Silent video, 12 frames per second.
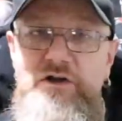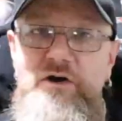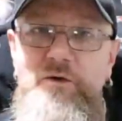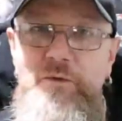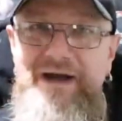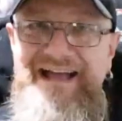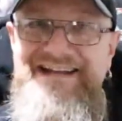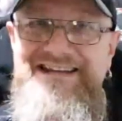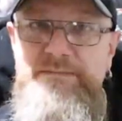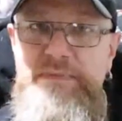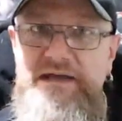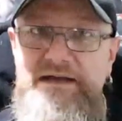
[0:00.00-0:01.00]
call
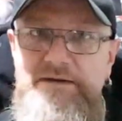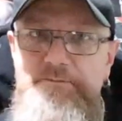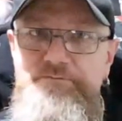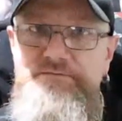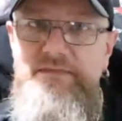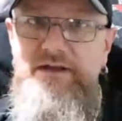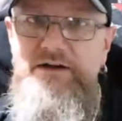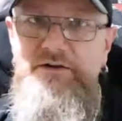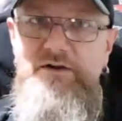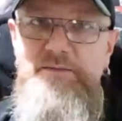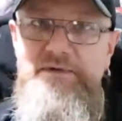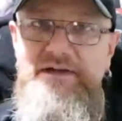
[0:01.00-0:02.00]
any beer an
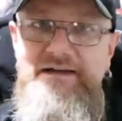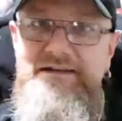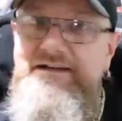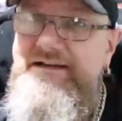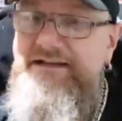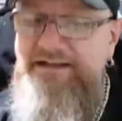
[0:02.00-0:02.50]
IPA